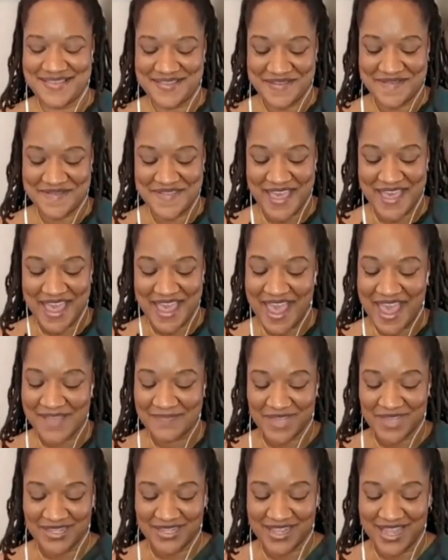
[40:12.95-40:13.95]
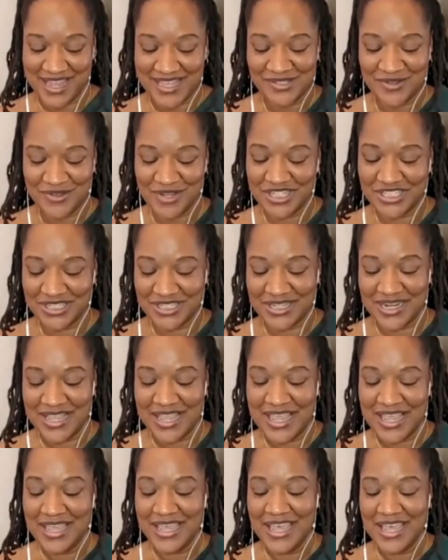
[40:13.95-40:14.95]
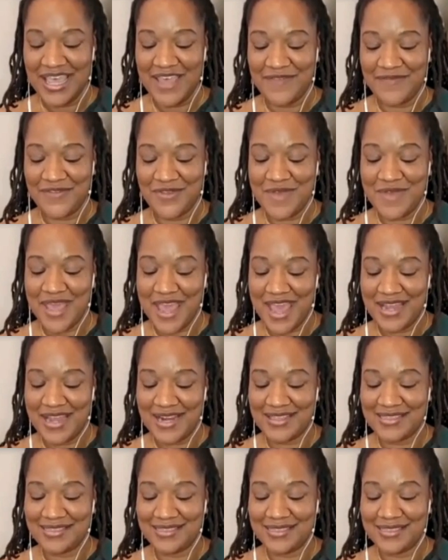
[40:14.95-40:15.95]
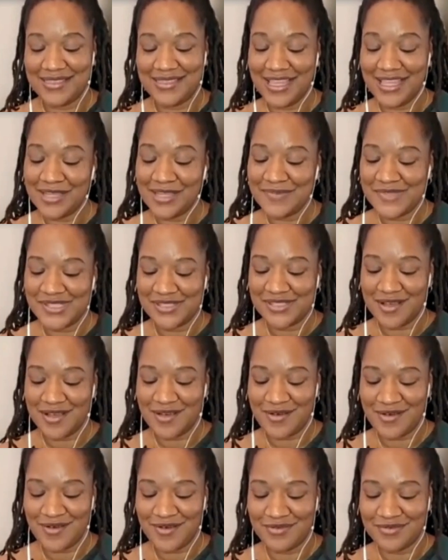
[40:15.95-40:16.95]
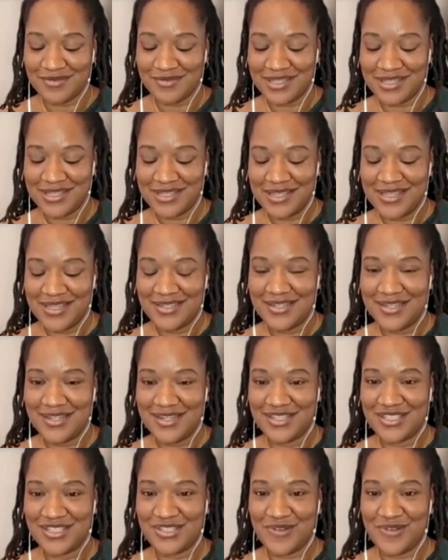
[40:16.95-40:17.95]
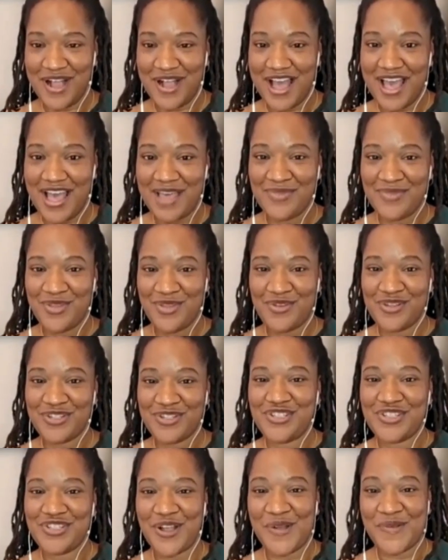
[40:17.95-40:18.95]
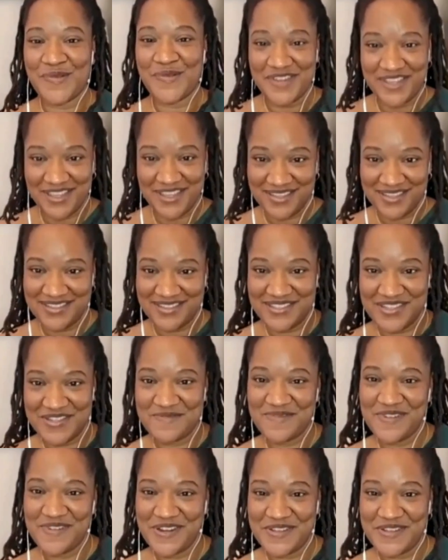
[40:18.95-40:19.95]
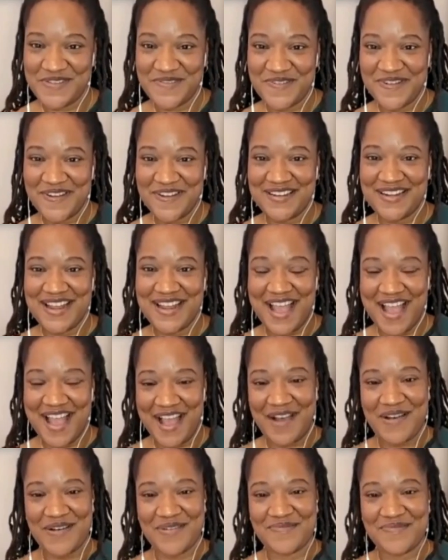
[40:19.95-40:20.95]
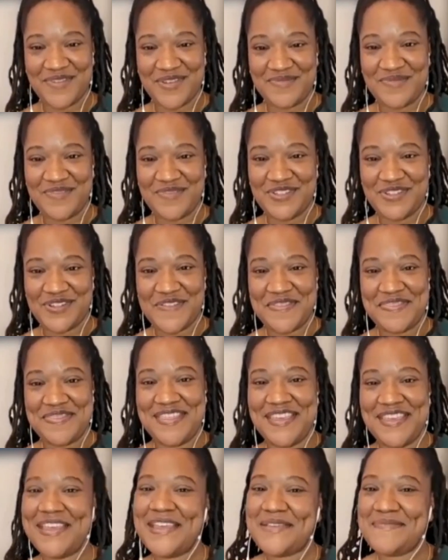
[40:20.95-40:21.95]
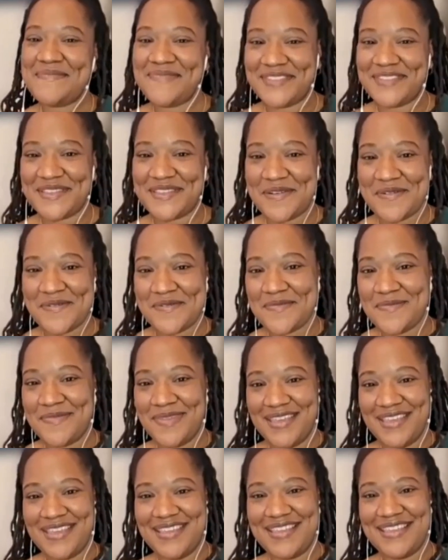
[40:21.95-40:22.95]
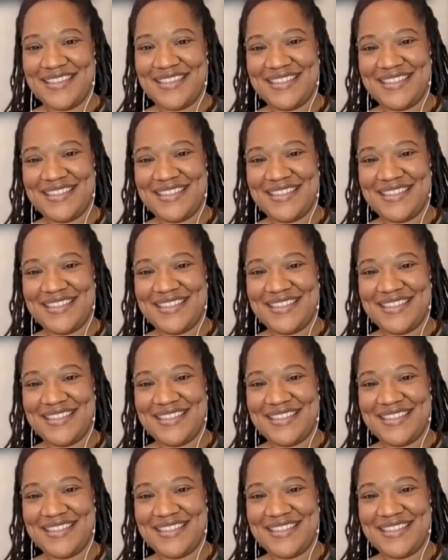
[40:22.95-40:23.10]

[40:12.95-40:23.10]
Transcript: Love that. And my last question, if you had a theme song to describe your journey to where you are now, what would your theme song be?